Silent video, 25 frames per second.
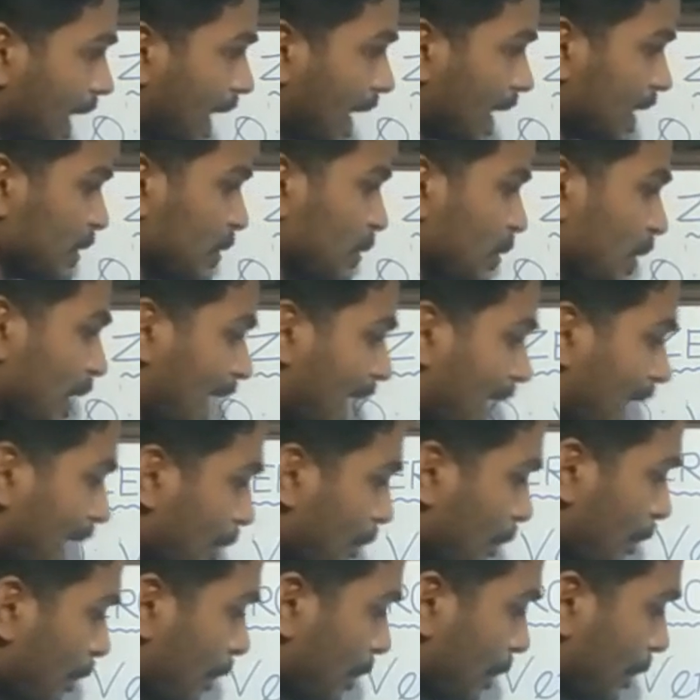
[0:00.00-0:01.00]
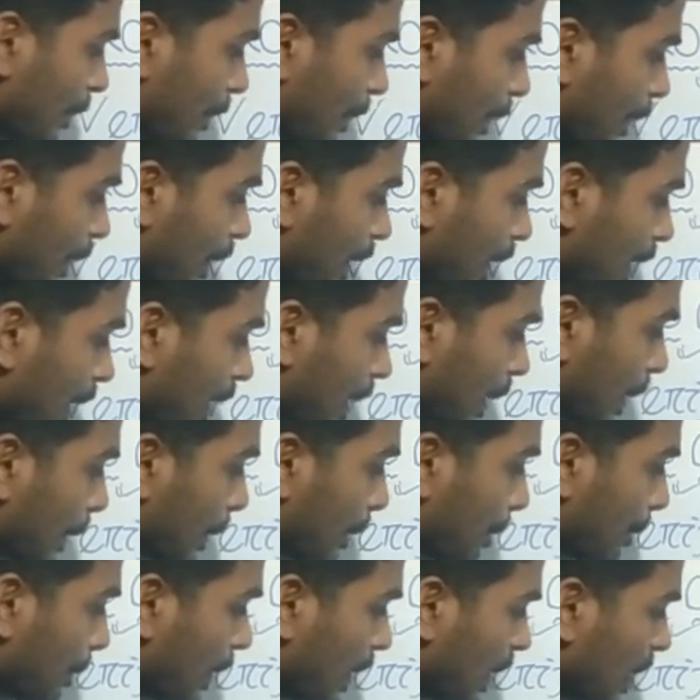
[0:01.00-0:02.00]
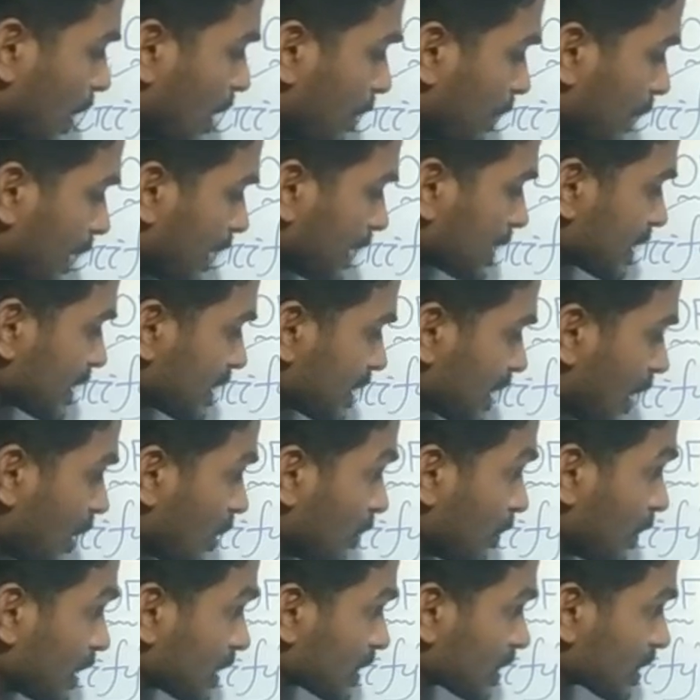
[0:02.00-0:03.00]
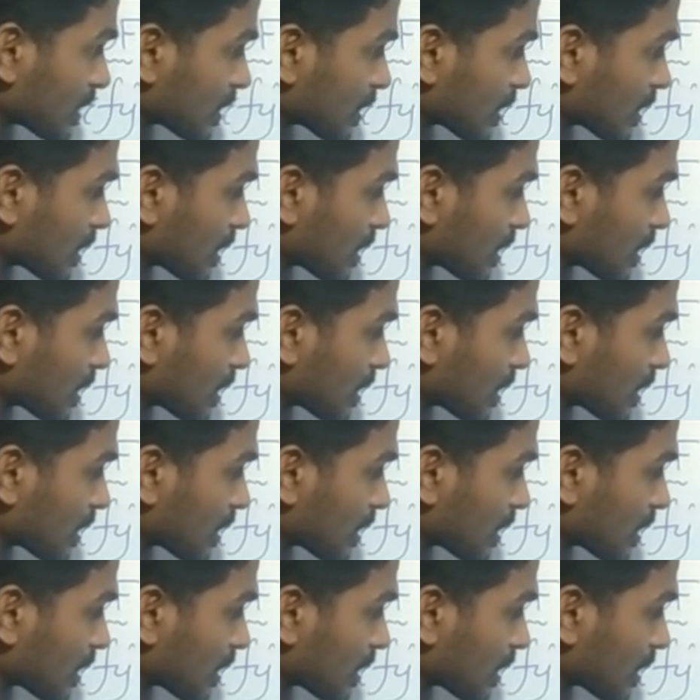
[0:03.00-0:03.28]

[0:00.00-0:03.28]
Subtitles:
as we have p of x is how much?